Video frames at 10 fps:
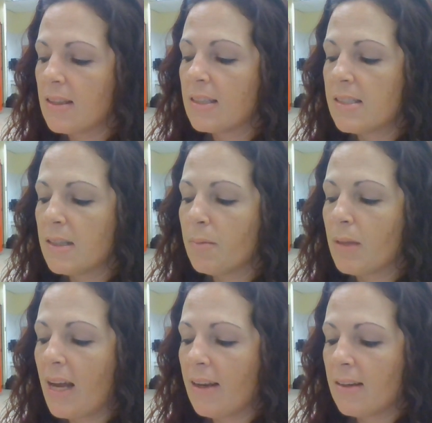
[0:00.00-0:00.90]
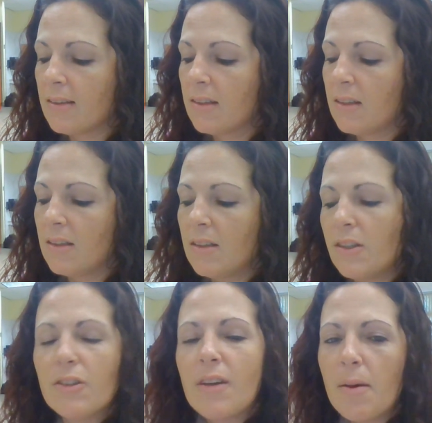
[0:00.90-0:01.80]
in the dim light.
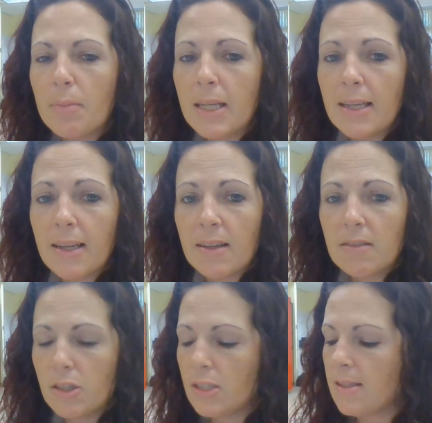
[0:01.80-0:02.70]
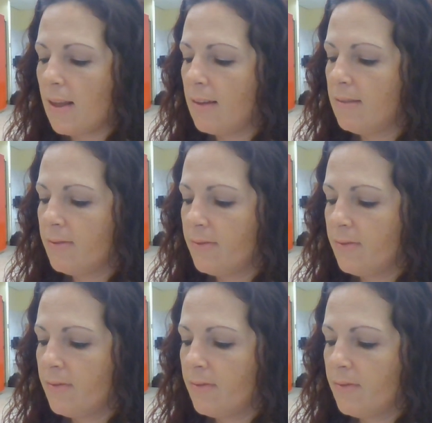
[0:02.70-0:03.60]
"You're not bleeding," she said.
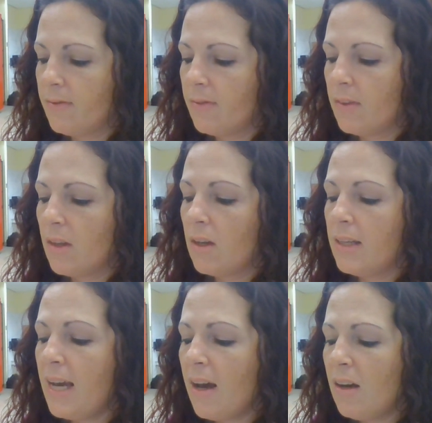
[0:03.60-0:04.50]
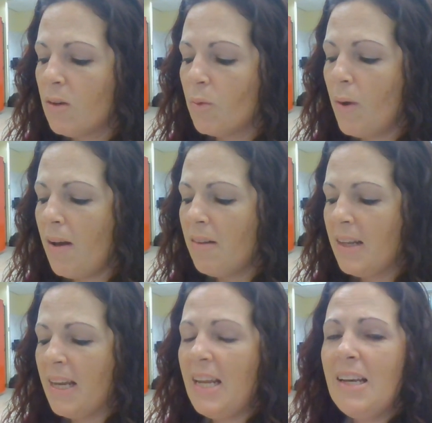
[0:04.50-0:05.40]
"Yeah,
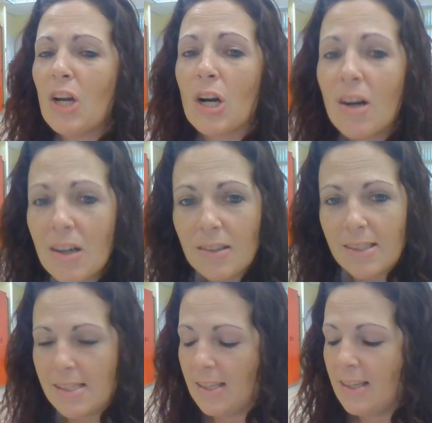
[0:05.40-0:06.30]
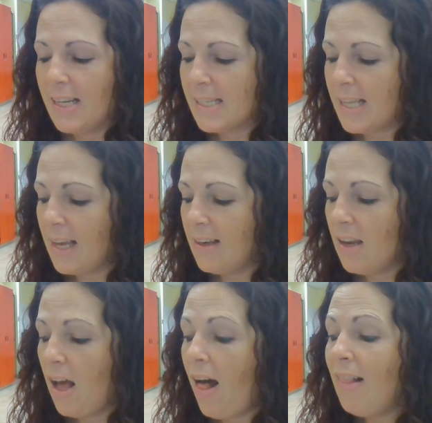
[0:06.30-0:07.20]
well, it hurts," he said.
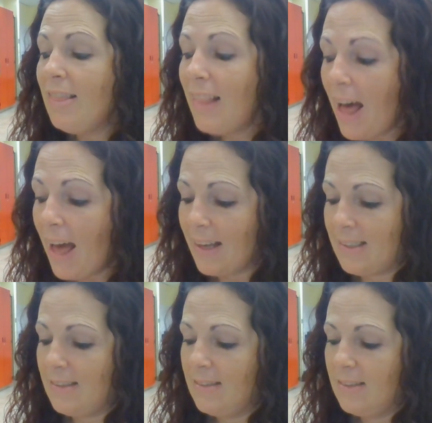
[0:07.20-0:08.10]
"A lot."